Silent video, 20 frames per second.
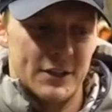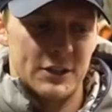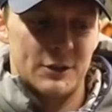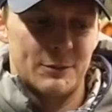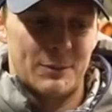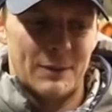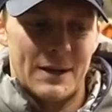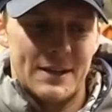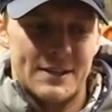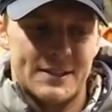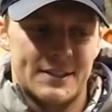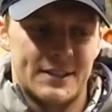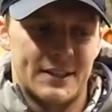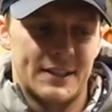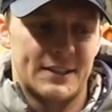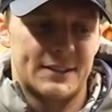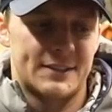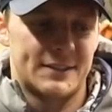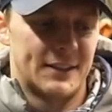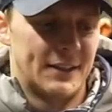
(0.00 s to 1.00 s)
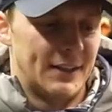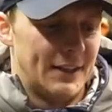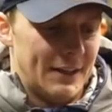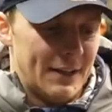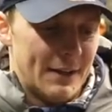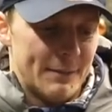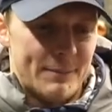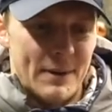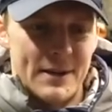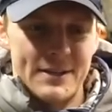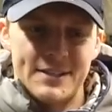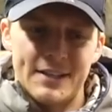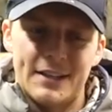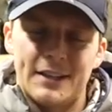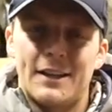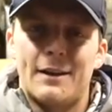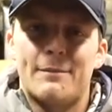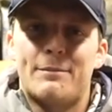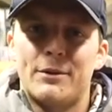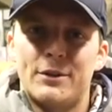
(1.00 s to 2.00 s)
the new plastics.
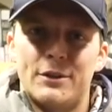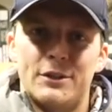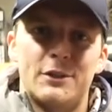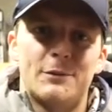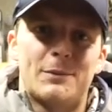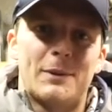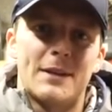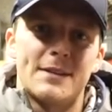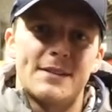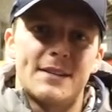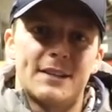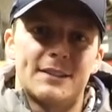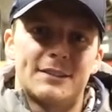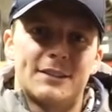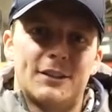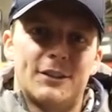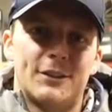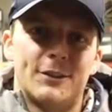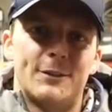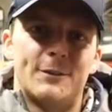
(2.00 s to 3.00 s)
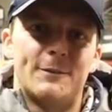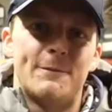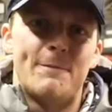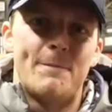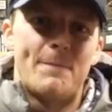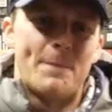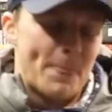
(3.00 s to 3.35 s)
Basically, I put the new plastics on,